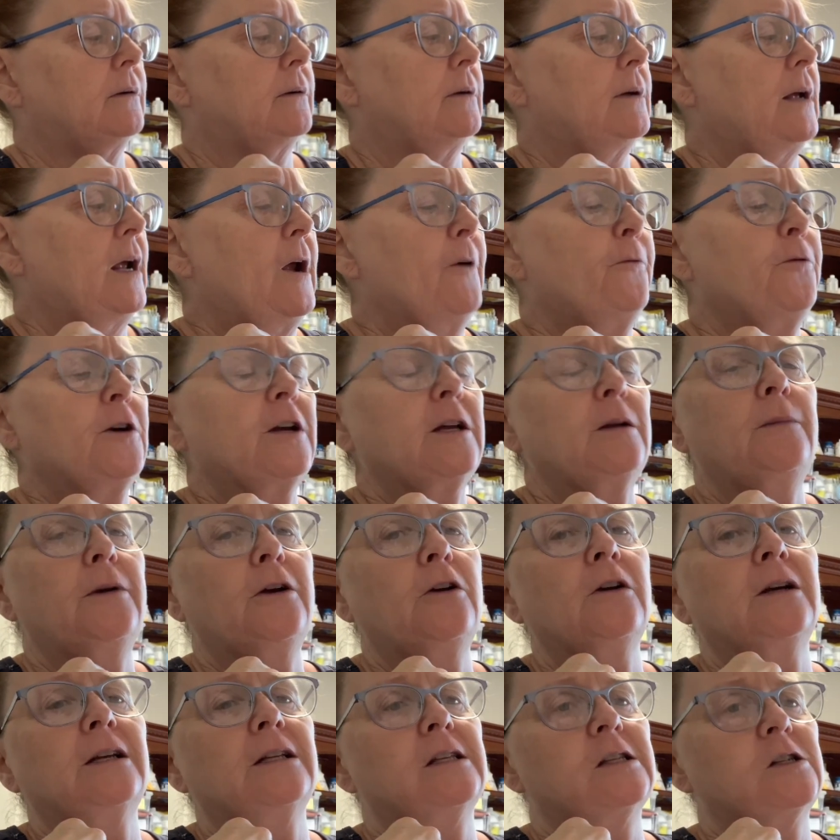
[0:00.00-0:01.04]
African
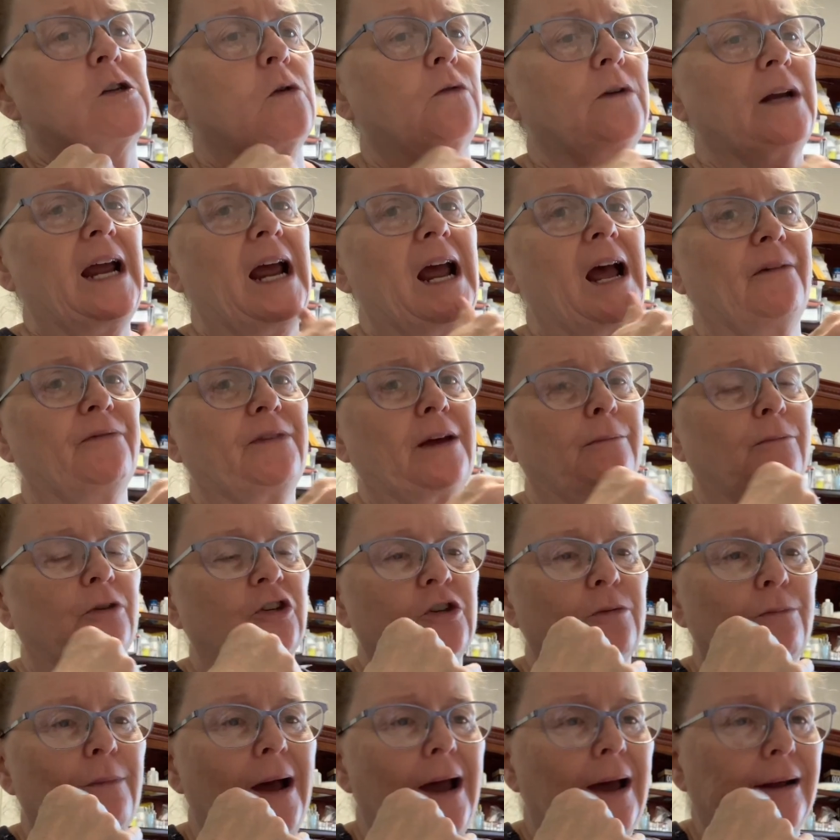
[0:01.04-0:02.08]
Americans don't have that
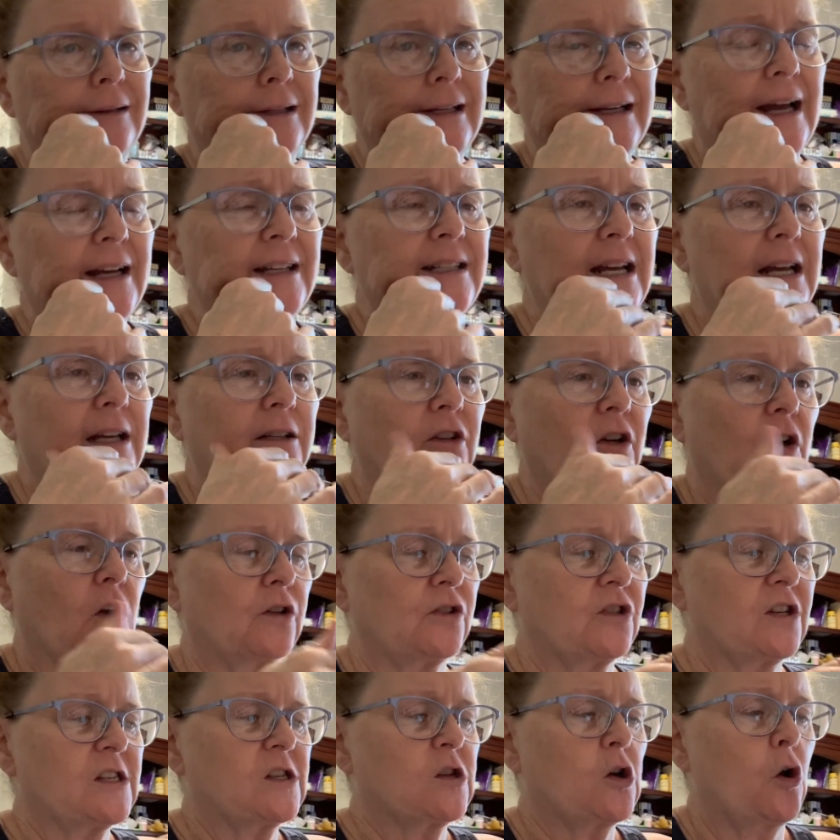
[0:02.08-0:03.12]
much mottling. I tend to
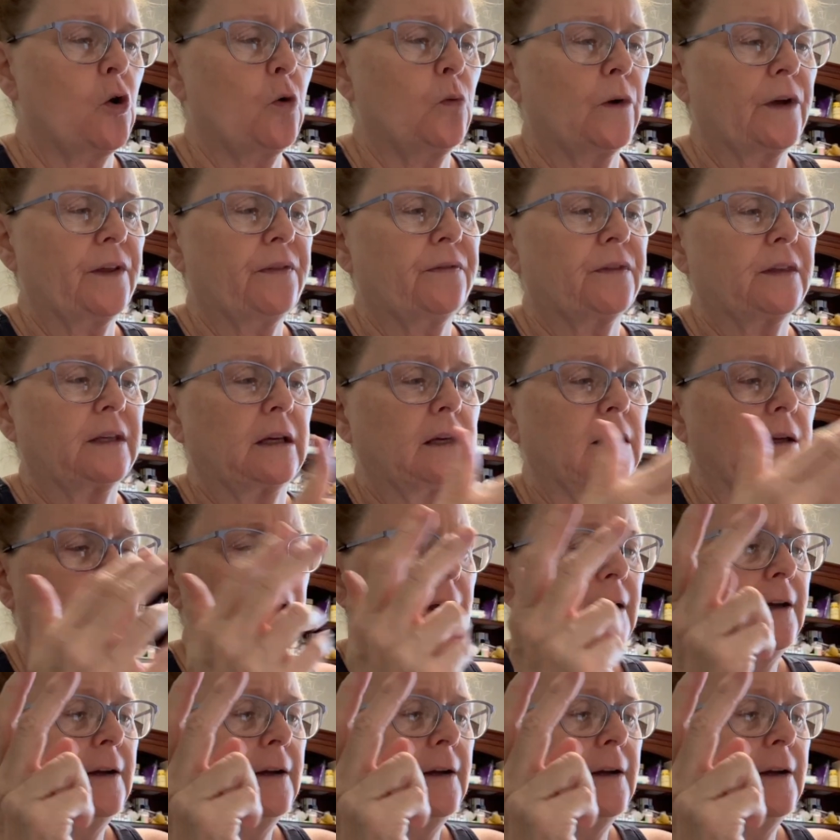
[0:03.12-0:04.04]
just go with the